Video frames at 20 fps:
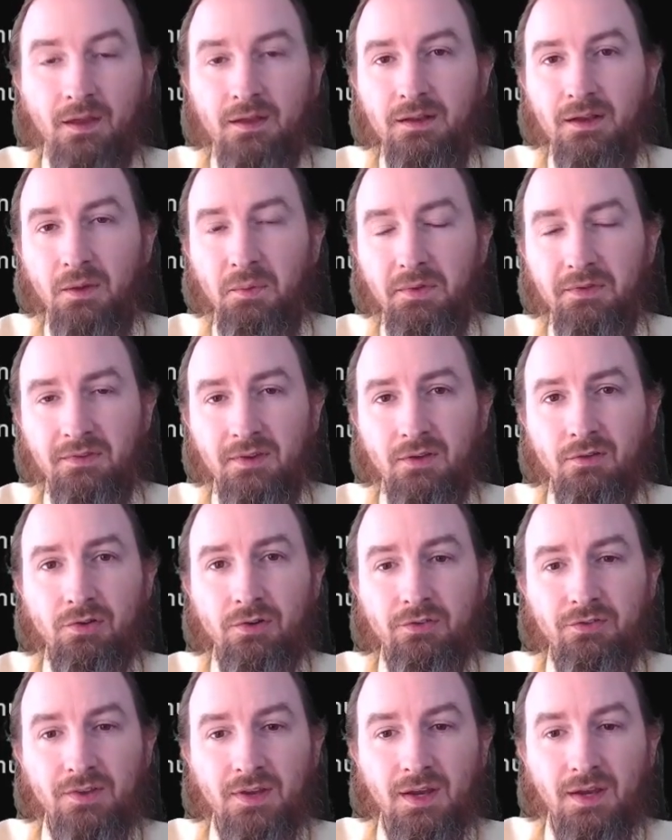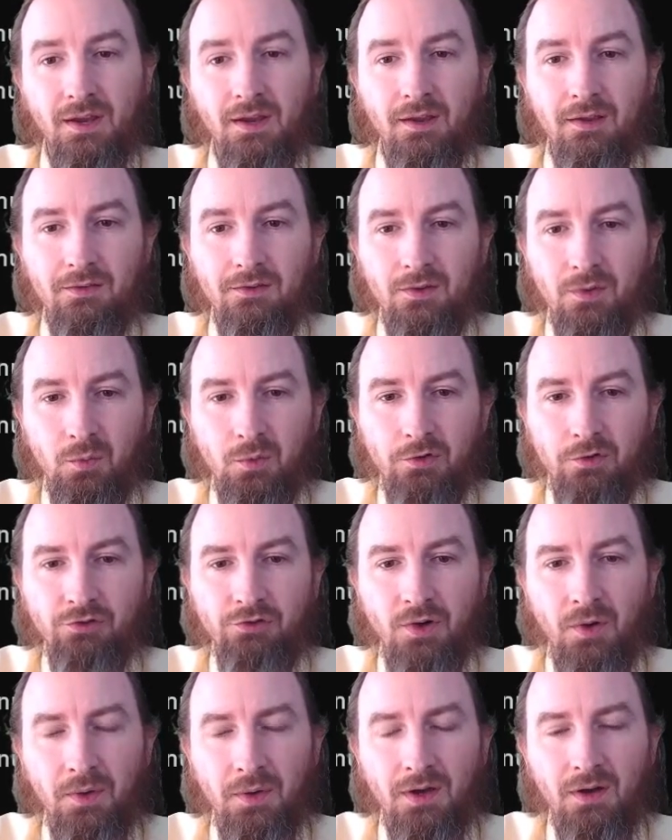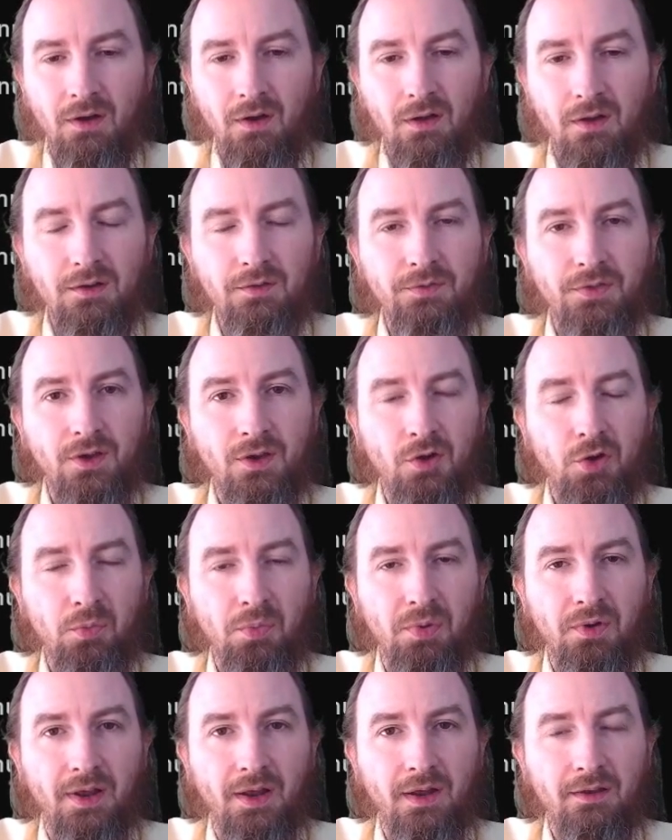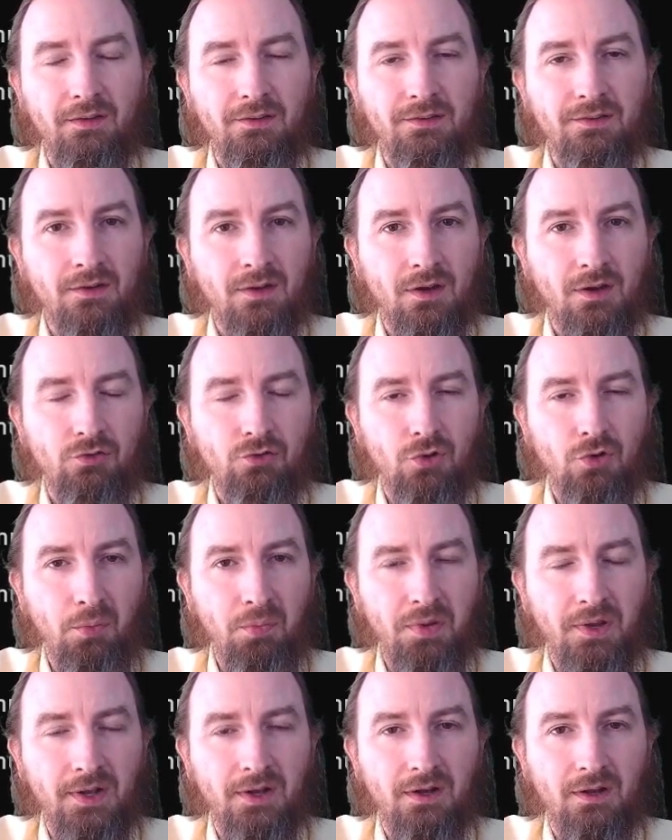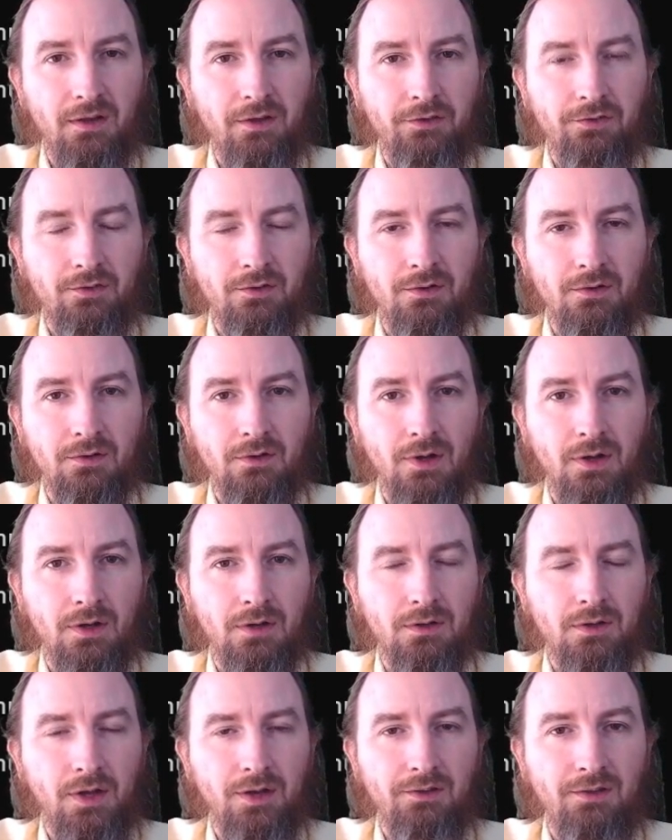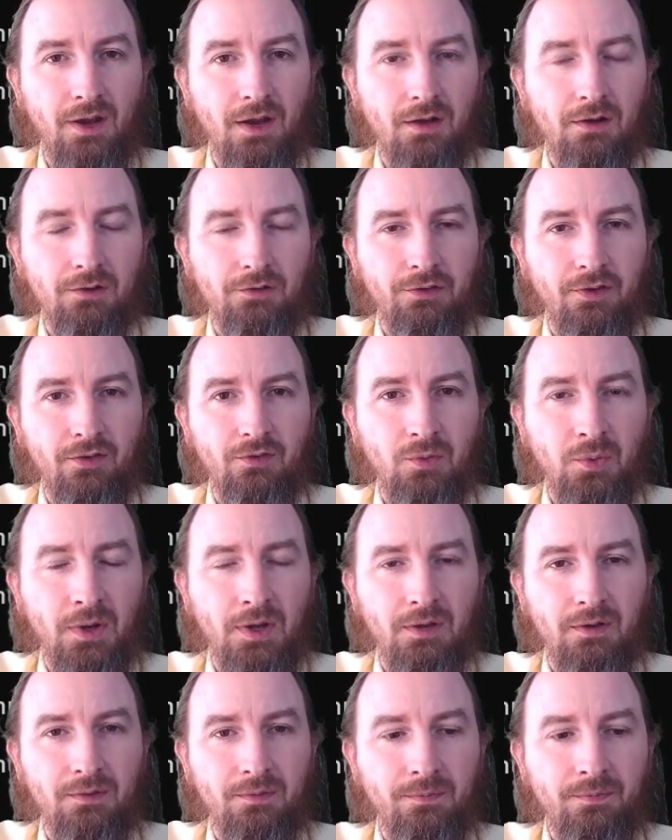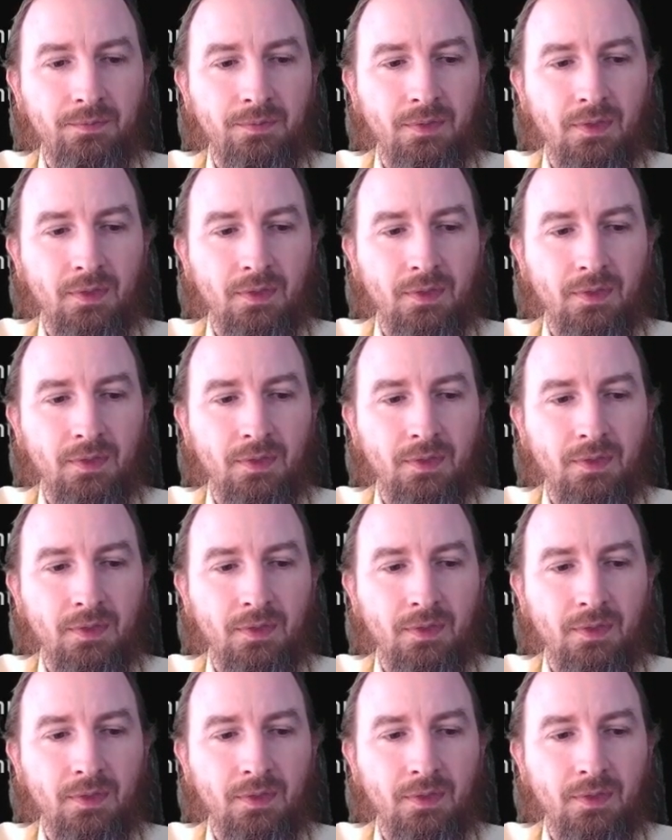Now what's interesting is we're showing all of the Kubernetes control plane cluster containers as well.